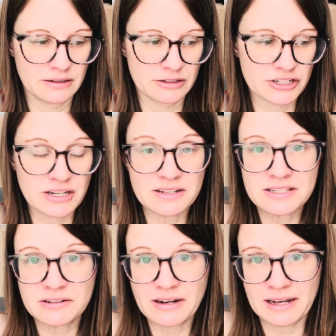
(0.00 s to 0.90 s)
She
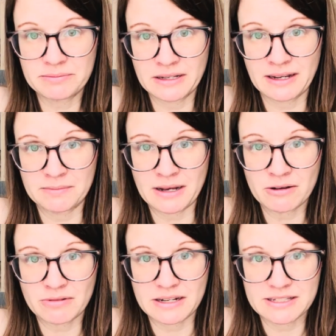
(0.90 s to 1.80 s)
also had been on bowel
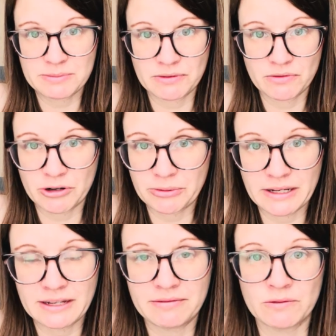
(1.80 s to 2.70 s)
rest before we
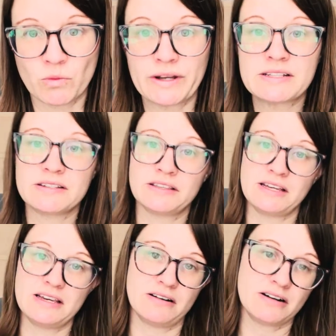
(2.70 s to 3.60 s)
even went to
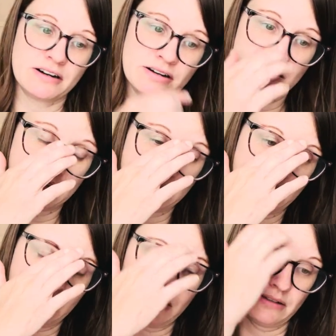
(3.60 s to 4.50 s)
the ER,
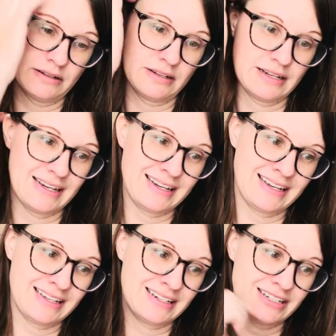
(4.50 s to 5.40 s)

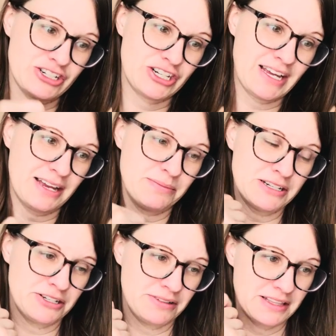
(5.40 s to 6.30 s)
and she had been
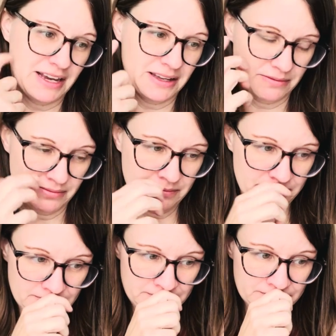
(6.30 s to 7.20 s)
doing that
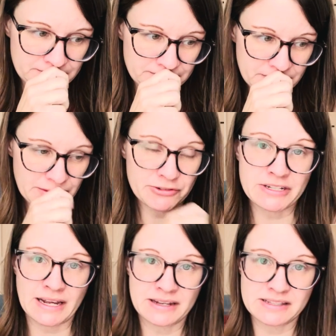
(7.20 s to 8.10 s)
for
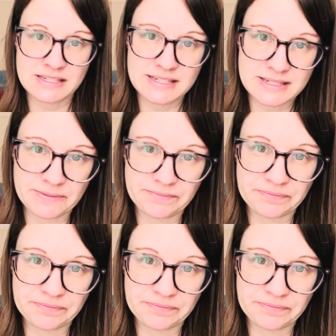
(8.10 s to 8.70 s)
days.